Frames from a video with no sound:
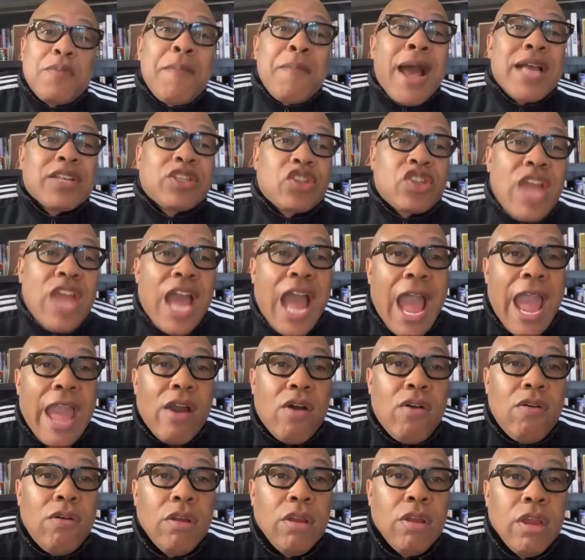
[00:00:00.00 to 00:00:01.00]
my
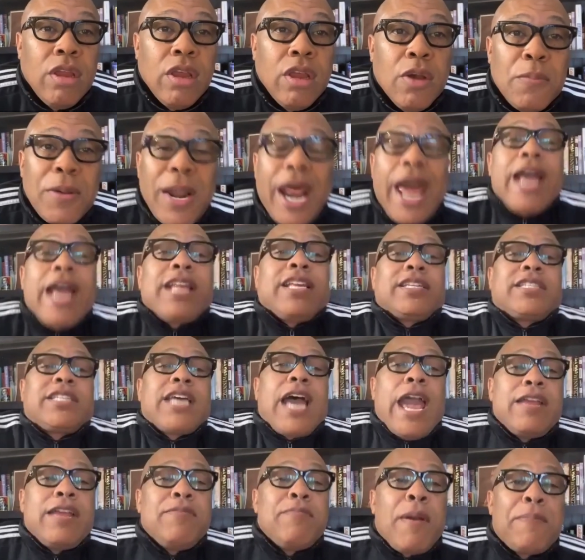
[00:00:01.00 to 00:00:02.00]
style, but I had to
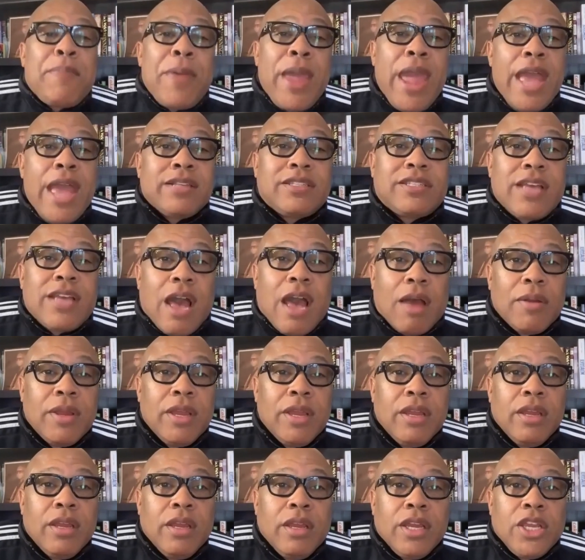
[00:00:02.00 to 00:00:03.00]
tighten my pants up.
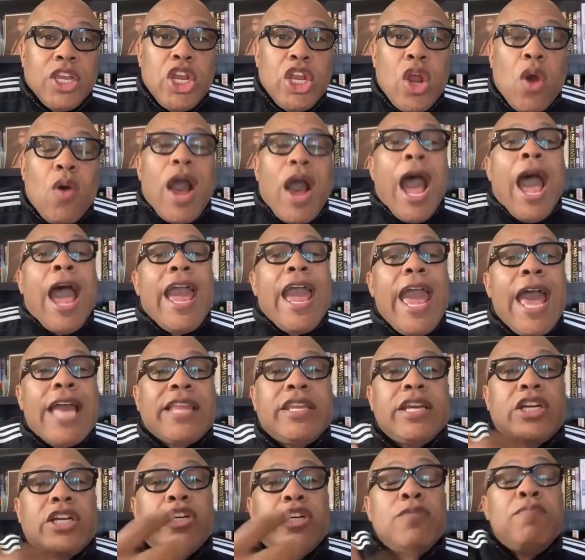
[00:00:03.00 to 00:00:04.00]
I had
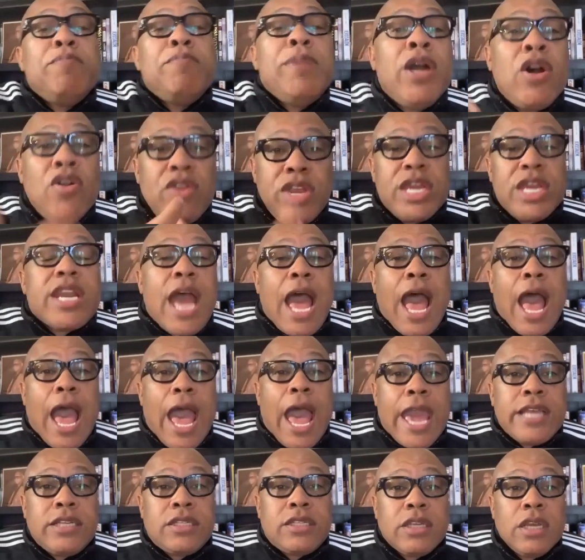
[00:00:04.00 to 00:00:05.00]
to
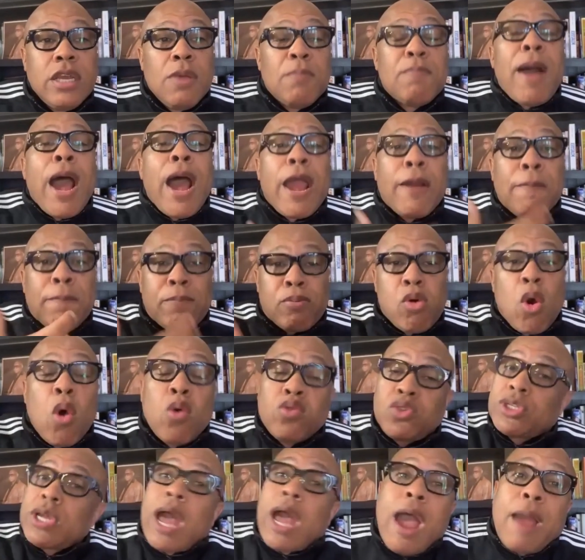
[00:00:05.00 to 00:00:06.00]
chameleonize my
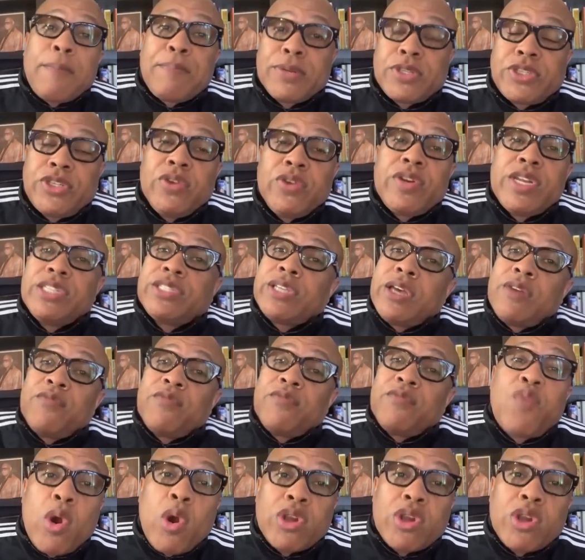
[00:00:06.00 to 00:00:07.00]
approach to opportunities.
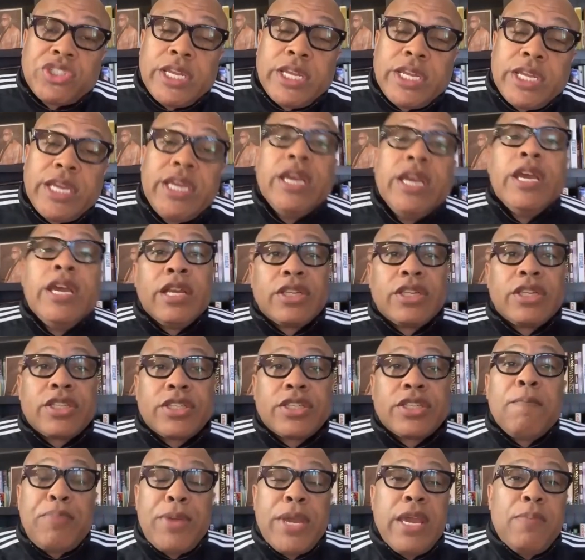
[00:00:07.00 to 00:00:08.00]
Unfortunately,
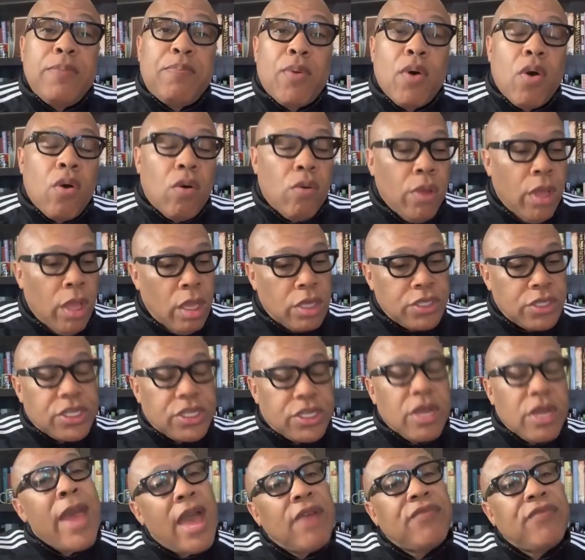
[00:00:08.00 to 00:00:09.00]
some people,
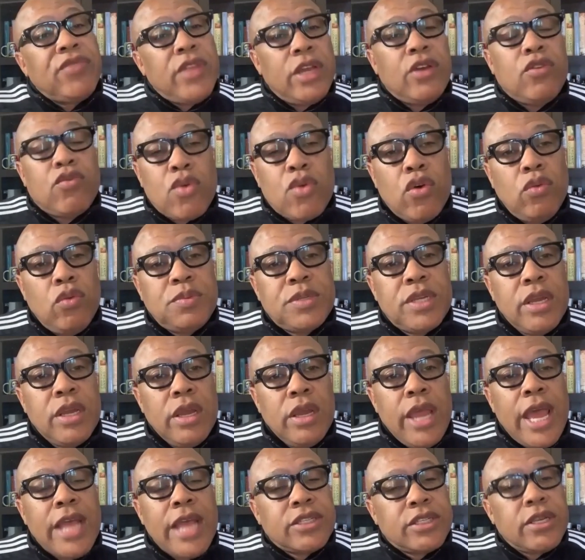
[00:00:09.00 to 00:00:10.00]
some ethnic groups,
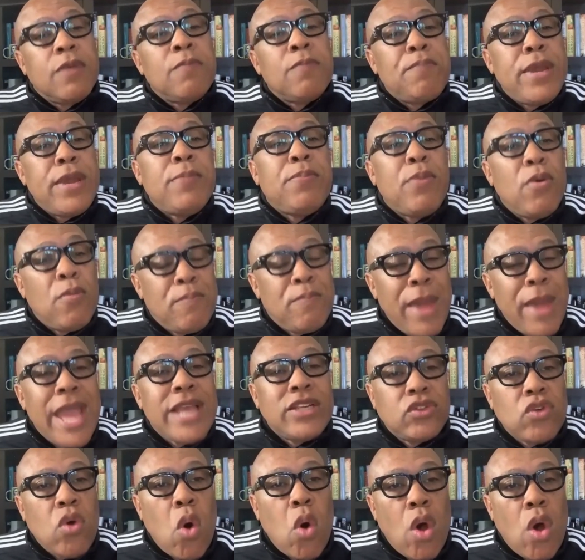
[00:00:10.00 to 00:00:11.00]
and some people,
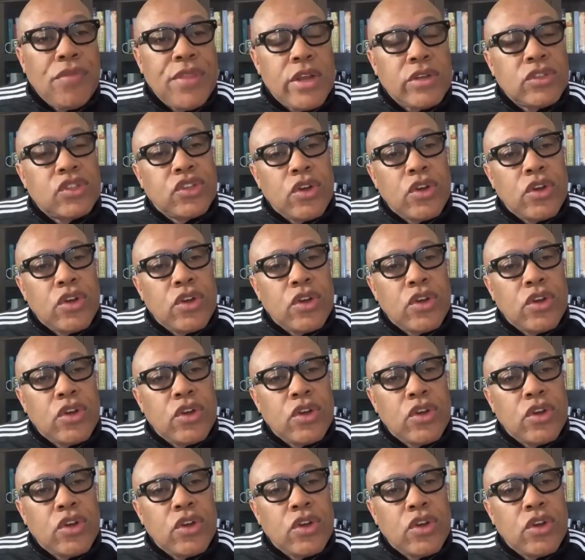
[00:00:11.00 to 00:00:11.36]
based on their